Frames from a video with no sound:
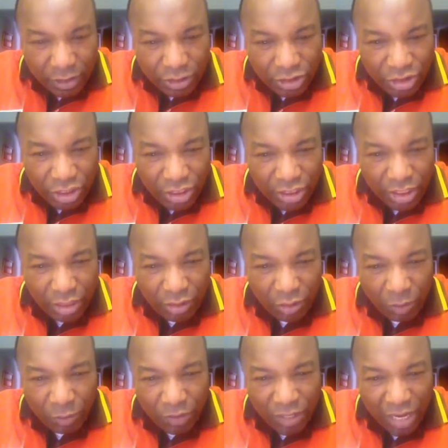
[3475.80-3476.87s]
Shidi
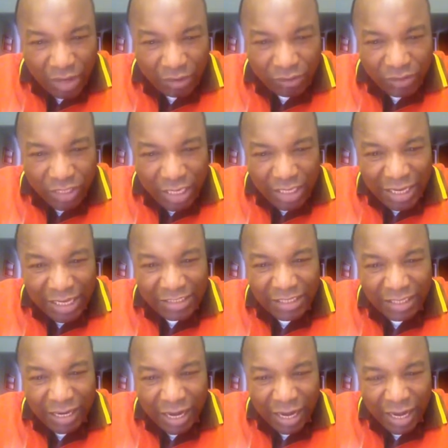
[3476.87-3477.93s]
Obinelo said,
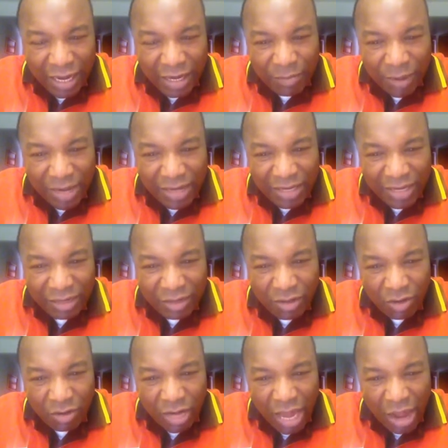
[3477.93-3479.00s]
Ezekiah reminded
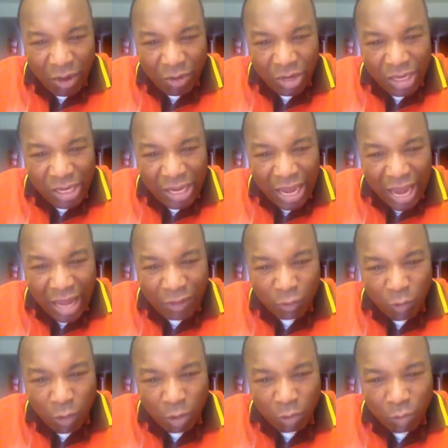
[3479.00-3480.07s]
God how he had
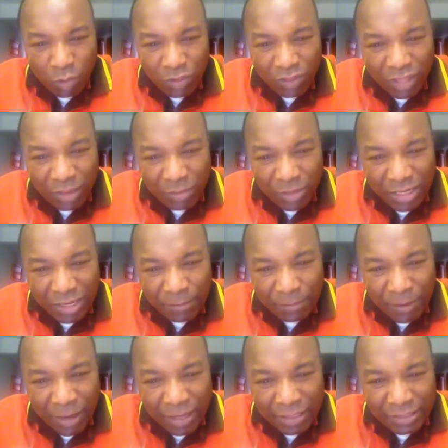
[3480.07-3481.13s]
walked with him in the
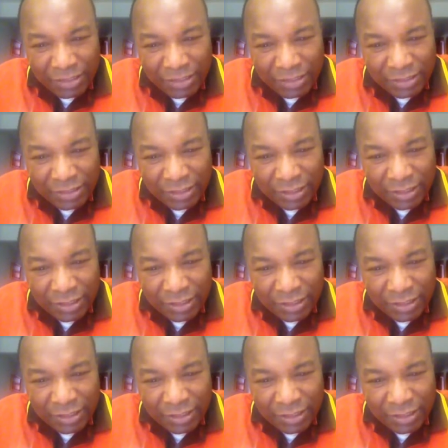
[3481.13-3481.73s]
past.